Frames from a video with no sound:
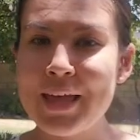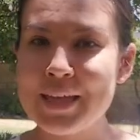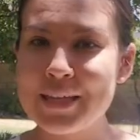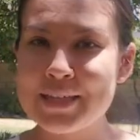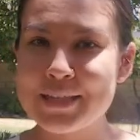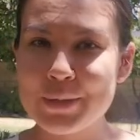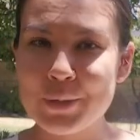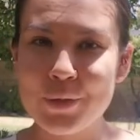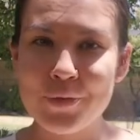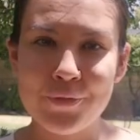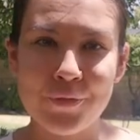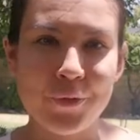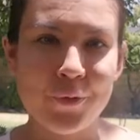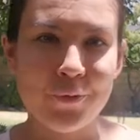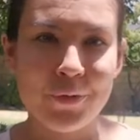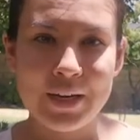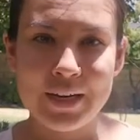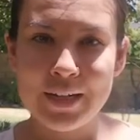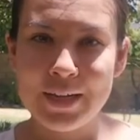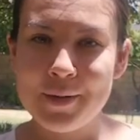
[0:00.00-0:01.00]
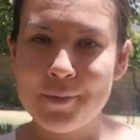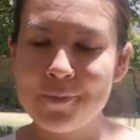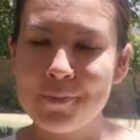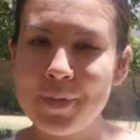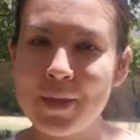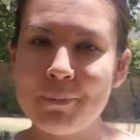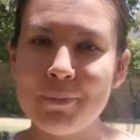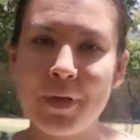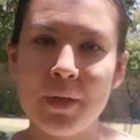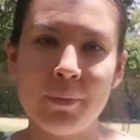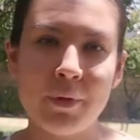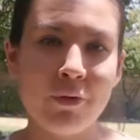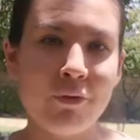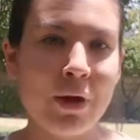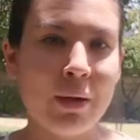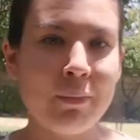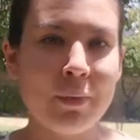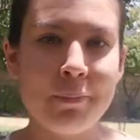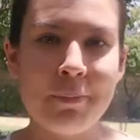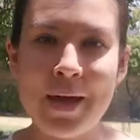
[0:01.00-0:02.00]
so if you're ready maybe
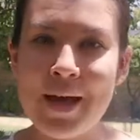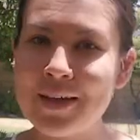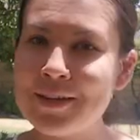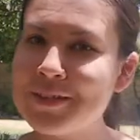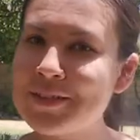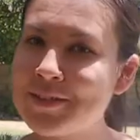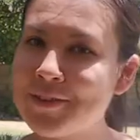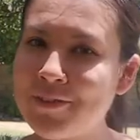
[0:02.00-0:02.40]
grab a pen